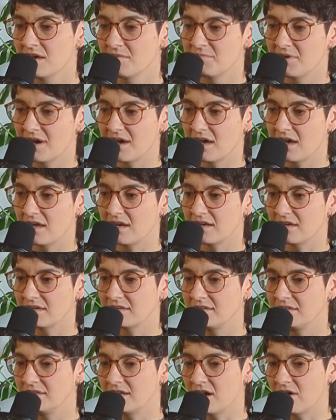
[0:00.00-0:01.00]
but
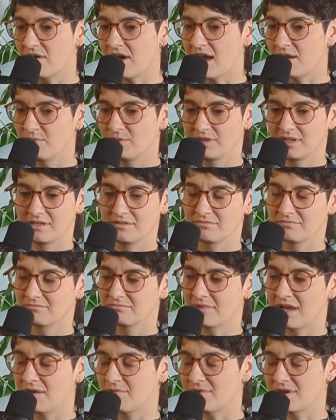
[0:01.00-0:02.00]
you know,
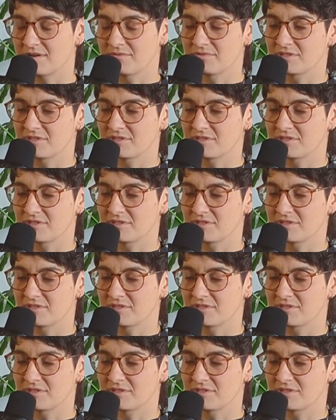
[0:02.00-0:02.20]
I want to